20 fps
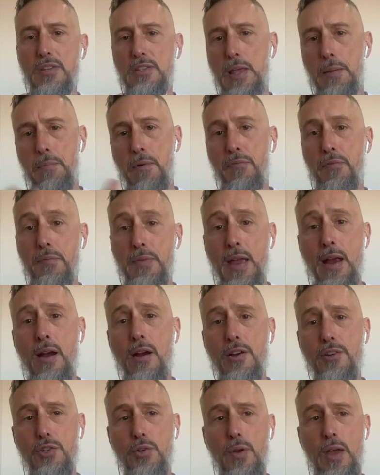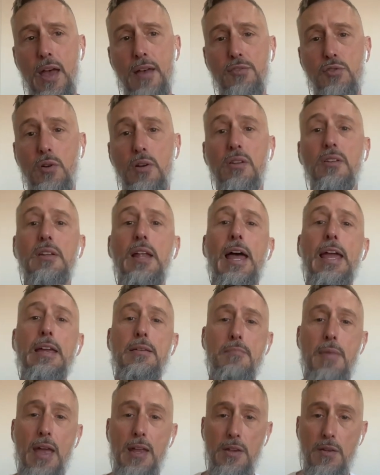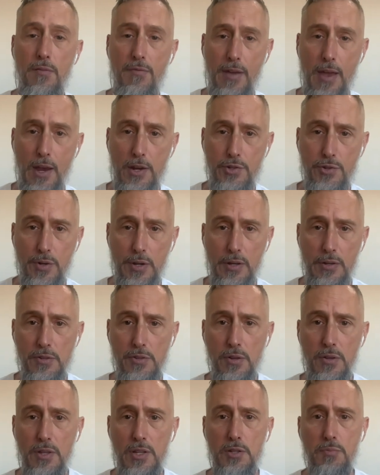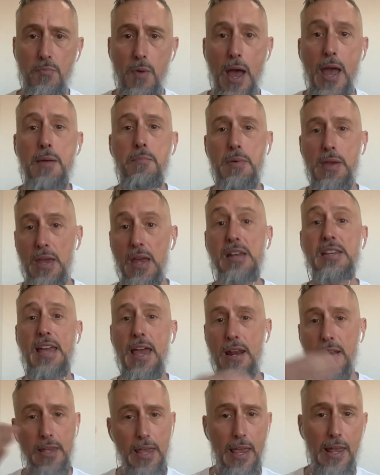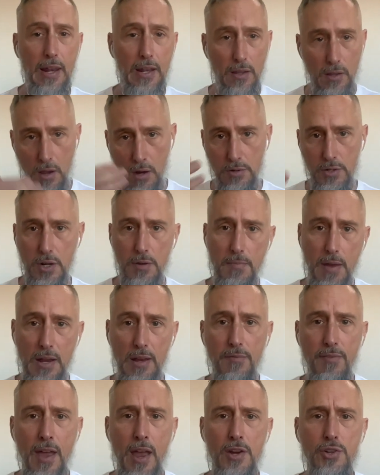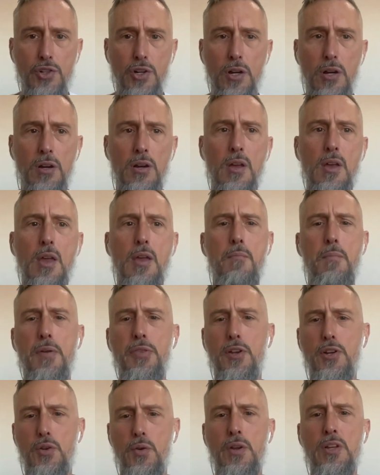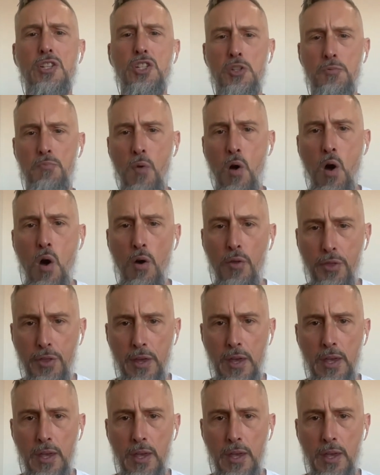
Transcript: The step up from there is you have sort of light manufacturing. So this might be a dedicated long-term manufacturer, but they're doing small